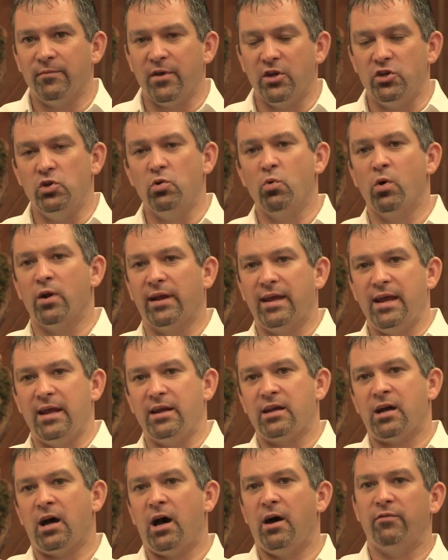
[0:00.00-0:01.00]
and you want to
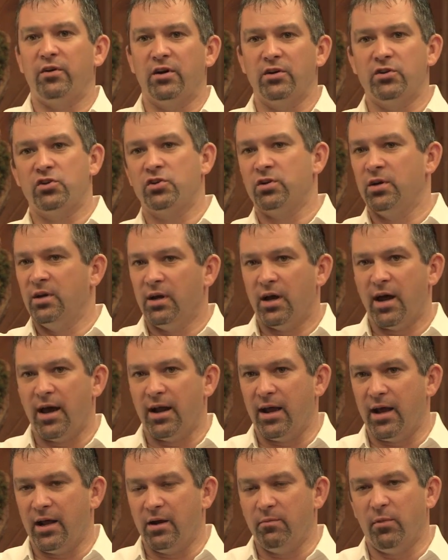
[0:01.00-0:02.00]
get coverage
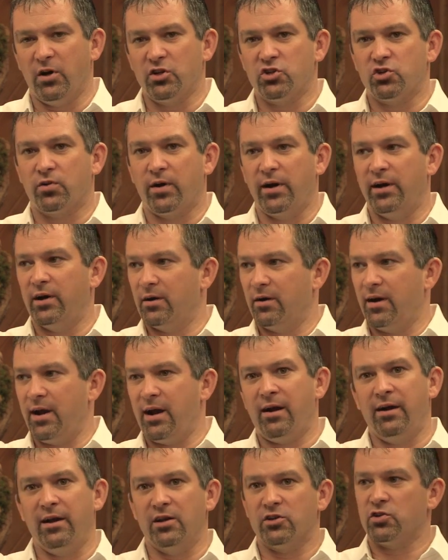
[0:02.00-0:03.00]
at a much greater area,